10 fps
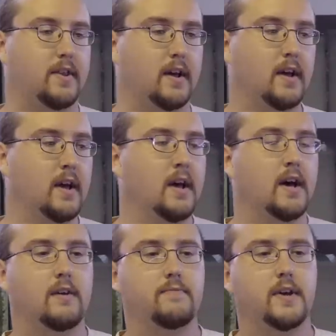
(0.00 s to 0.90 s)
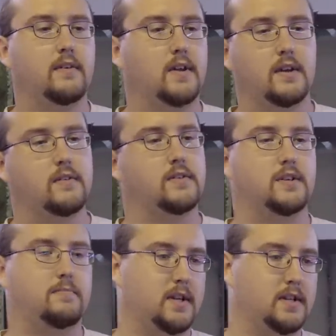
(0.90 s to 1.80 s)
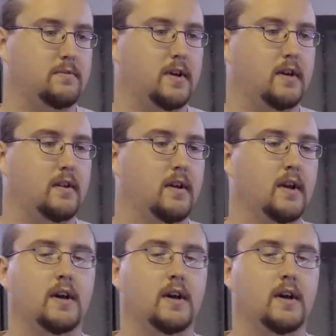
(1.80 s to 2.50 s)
and everything. They don't handle shipping as well.